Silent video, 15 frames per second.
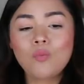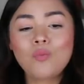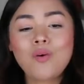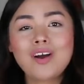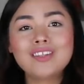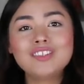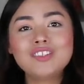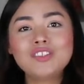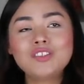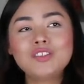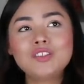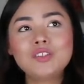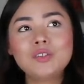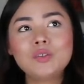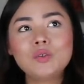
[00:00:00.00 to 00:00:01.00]

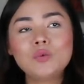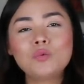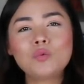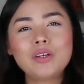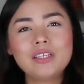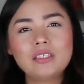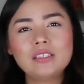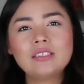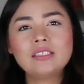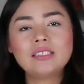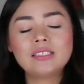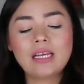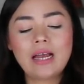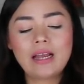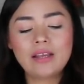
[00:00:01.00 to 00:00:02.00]
wants to
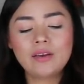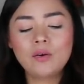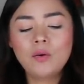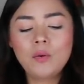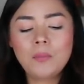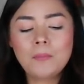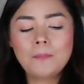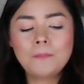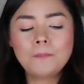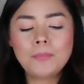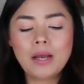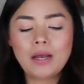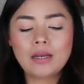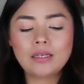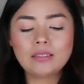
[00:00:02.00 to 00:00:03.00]
reconcile
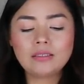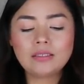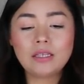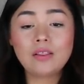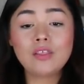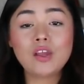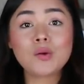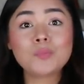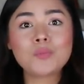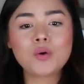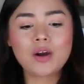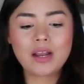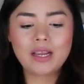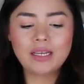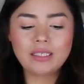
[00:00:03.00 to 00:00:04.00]
but their
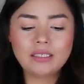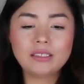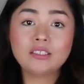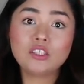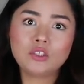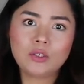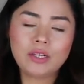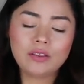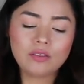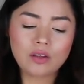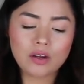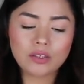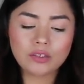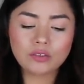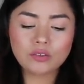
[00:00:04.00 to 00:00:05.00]
pride strength
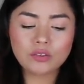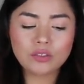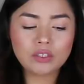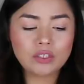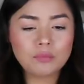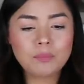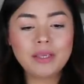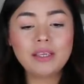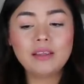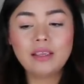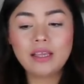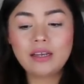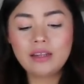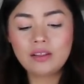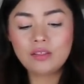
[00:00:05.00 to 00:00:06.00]
card could be
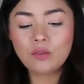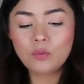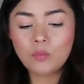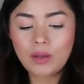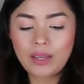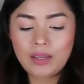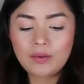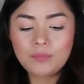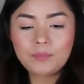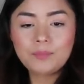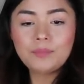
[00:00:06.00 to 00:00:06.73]
getting in the way